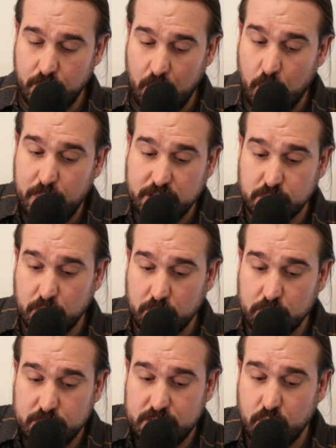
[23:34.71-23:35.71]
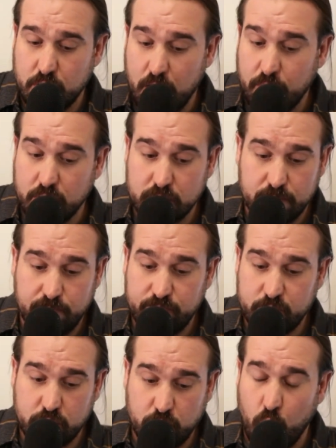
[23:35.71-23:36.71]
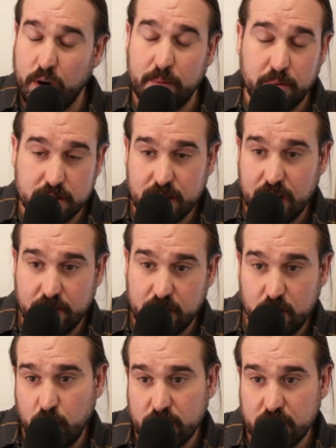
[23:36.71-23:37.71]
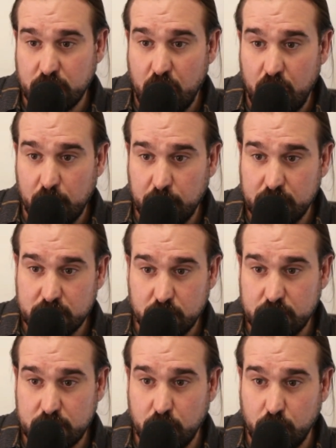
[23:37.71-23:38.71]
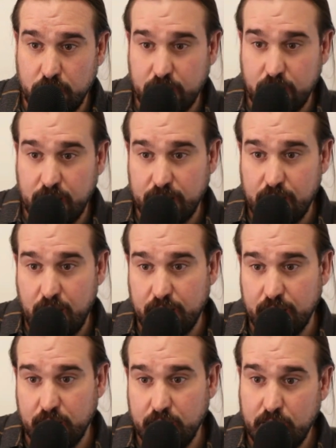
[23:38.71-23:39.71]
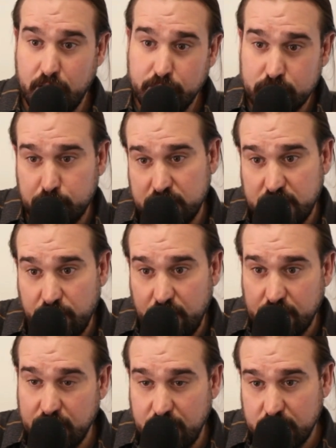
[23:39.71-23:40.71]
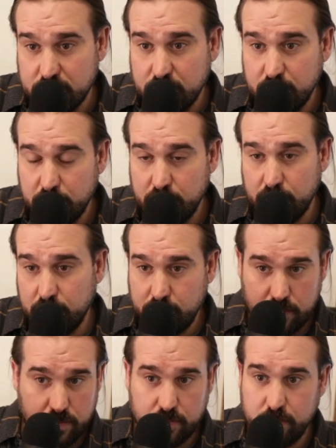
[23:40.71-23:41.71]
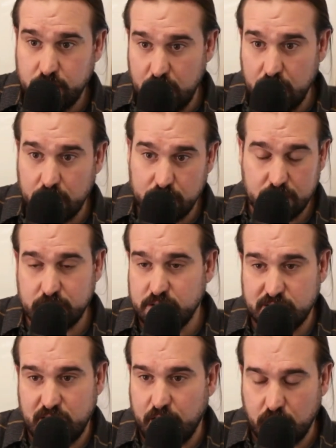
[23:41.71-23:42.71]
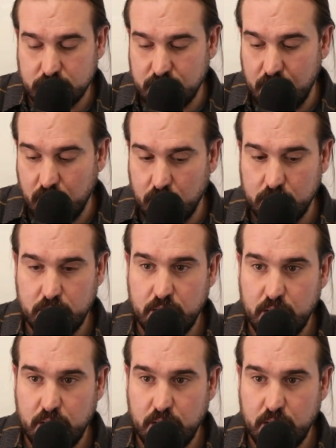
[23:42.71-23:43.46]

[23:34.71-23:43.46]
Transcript: our benchmark group still covers 20% of the US economy. So it's still not a specific niche thing. It's just not our style.